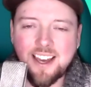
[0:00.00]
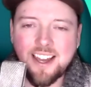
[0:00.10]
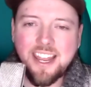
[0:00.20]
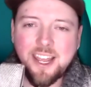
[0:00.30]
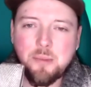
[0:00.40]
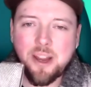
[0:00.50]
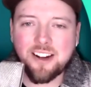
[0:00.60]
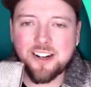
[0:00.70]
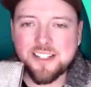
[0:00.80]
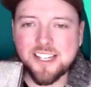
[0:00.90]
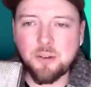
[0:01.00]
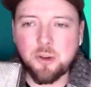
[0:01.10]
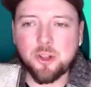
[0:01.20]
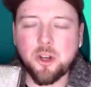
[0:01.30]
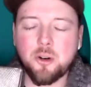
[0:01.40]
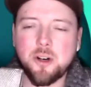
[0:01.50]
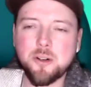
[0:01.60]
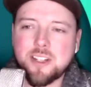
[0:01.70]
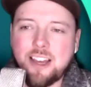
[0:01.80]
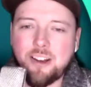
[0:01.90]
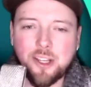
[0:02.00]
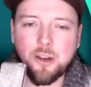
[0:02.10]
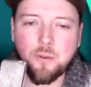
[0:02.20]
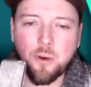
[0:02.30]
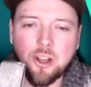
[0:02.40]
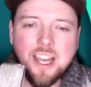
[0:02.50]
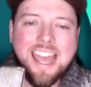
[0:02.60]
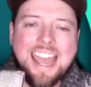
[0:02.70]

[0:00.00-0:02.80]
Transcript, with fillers: I am Eric Dyck with co host Kyle Guilfoyle.